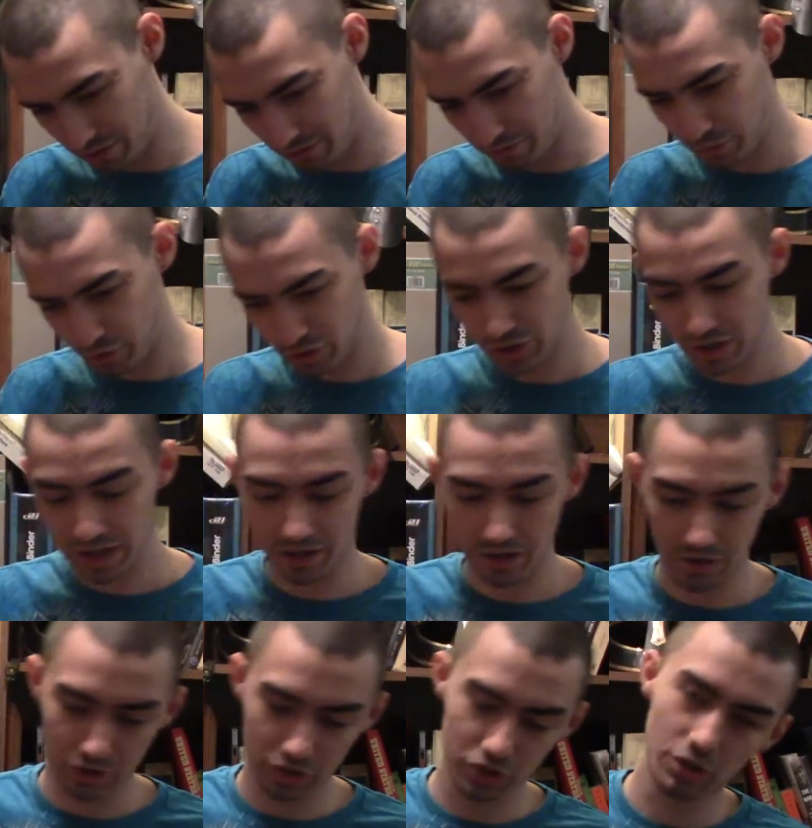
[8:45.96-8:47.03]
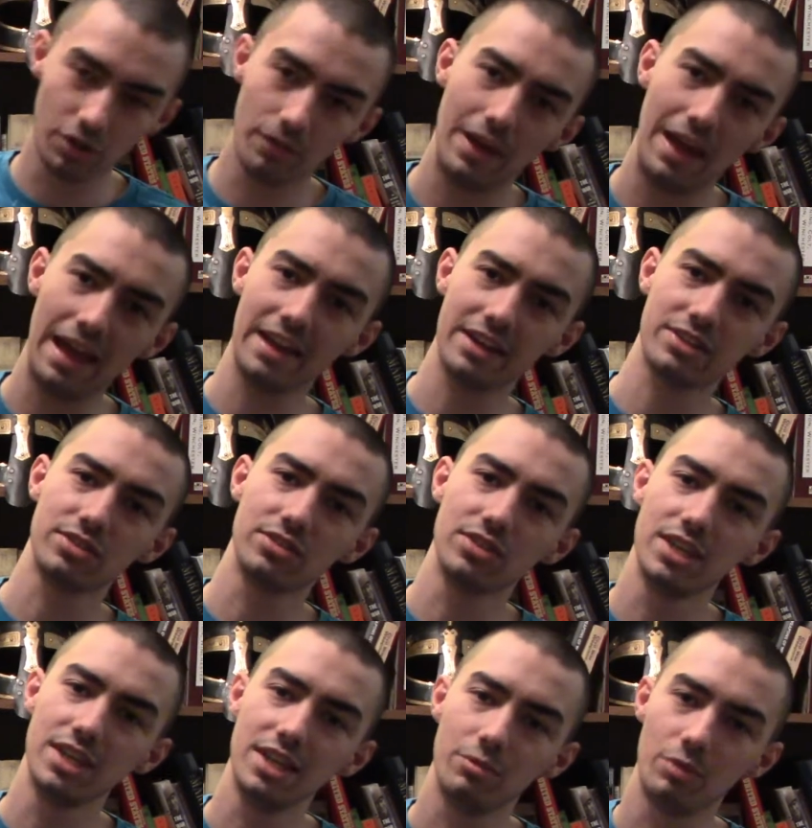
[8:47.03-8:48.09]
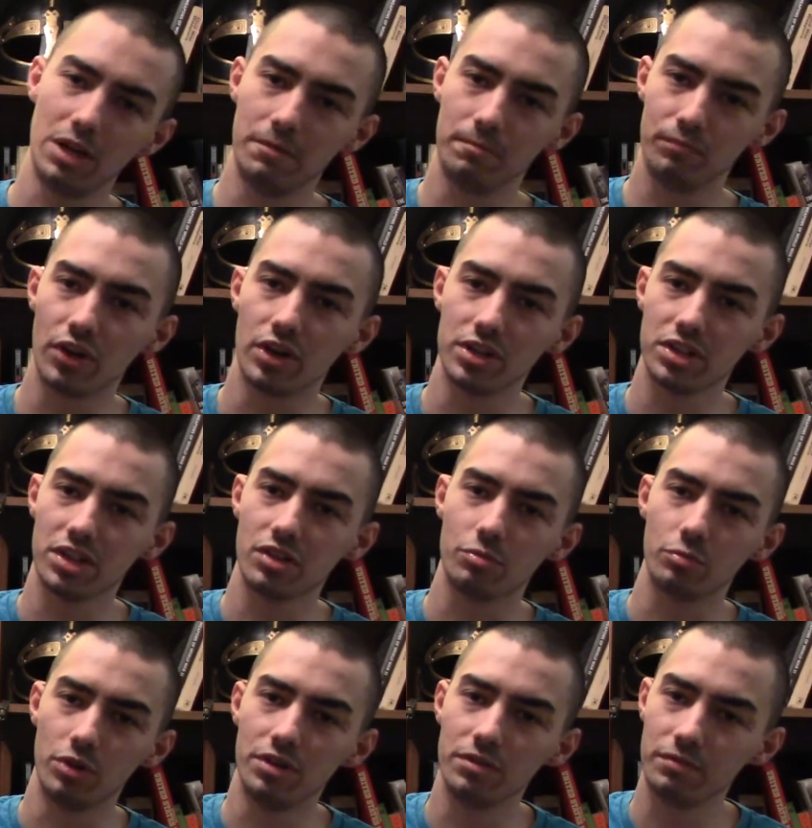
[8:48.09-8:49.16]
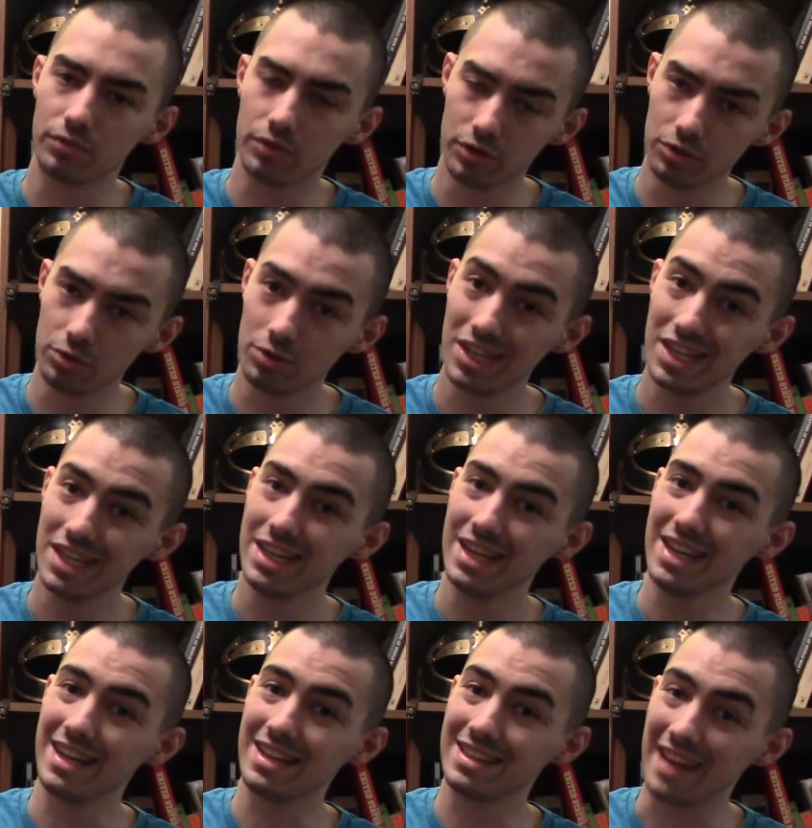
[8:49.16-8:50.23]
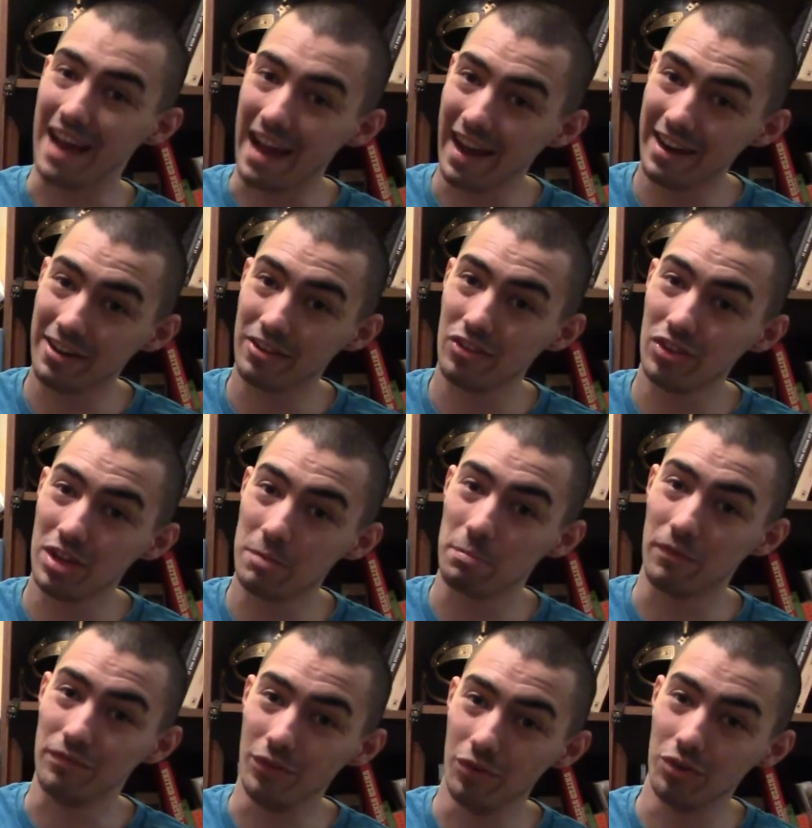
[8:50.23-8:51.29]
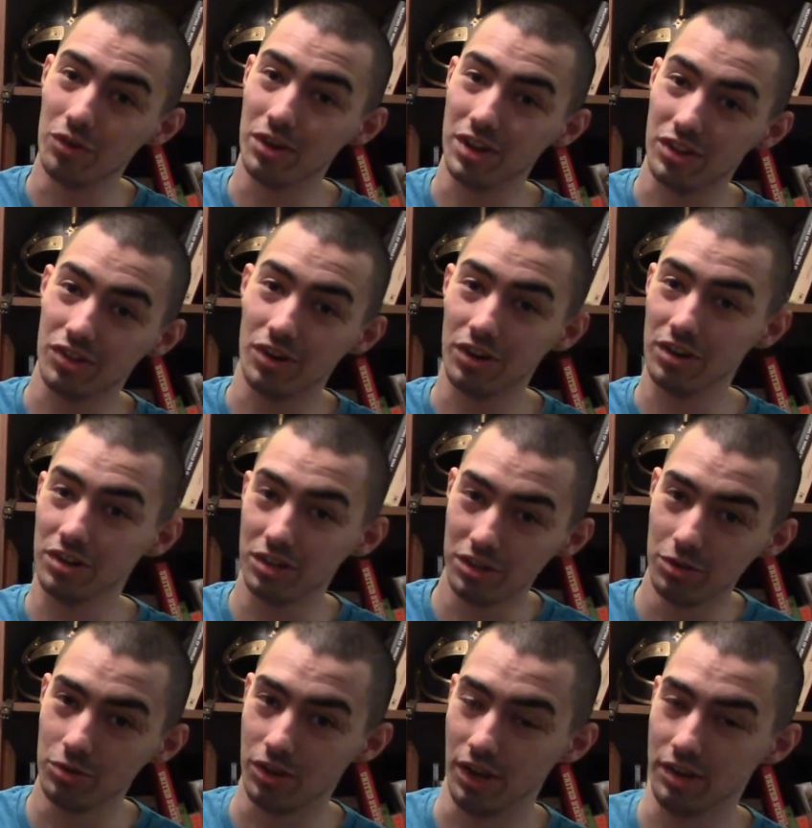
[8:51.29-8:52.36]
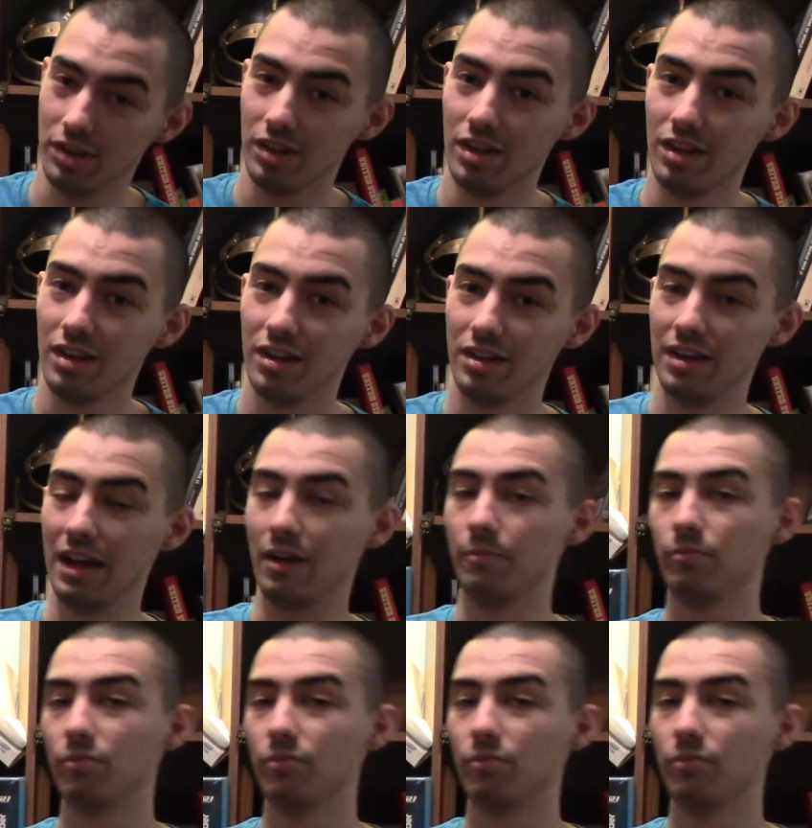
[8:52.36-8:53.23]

Bushnell, should have actually, well, thought this one through entirely before he started to use it. Now,